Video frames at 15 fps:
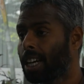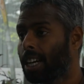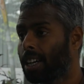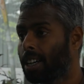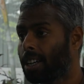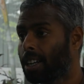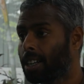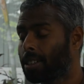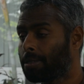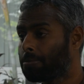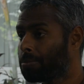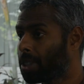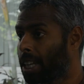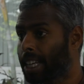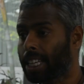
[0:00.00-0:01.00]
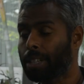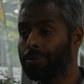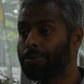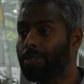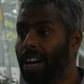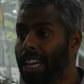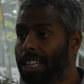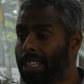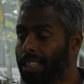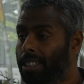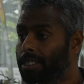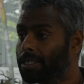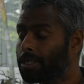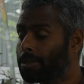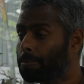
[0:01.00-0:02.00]
Uh, like in
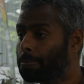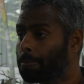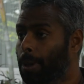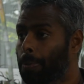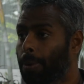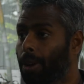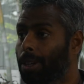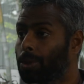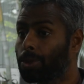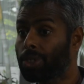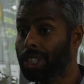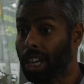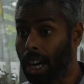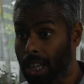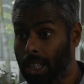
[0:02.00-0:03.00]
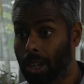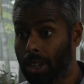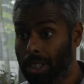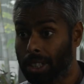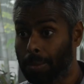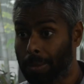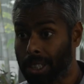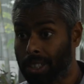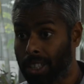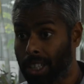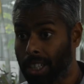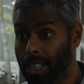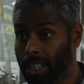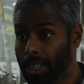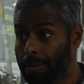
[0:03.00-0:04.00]
finance, people are using algorithmic
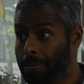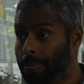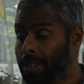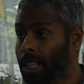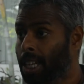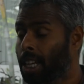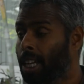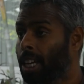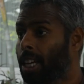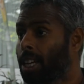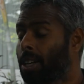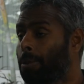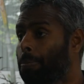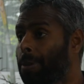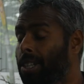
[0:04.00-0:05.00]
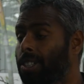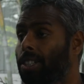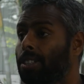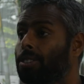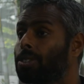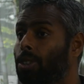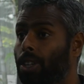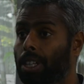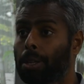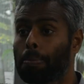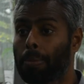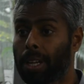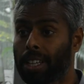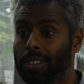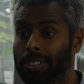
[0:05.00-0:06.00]
trading. Machines are
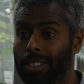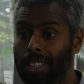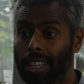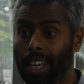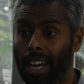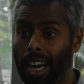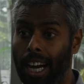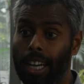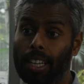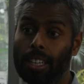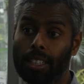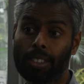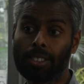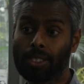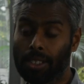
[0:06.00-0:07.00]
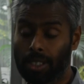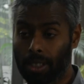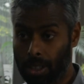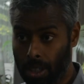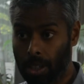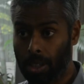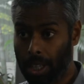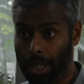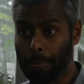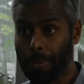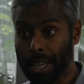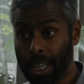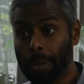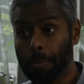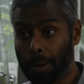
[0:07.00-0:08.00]
replacing analysts in
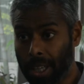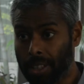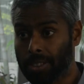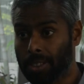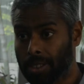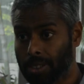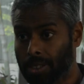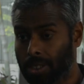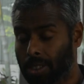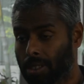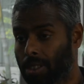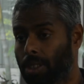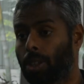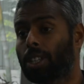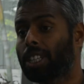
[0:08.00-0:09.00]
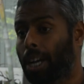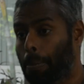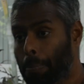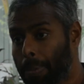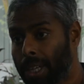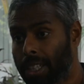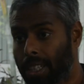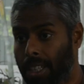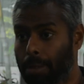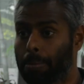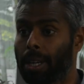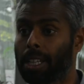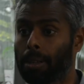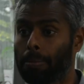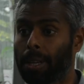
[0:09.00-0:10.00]
many places, not completely,
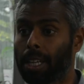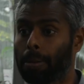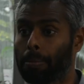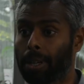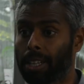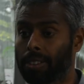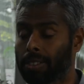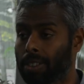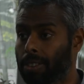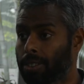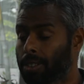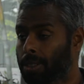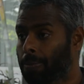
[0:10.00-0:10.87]
but in many places.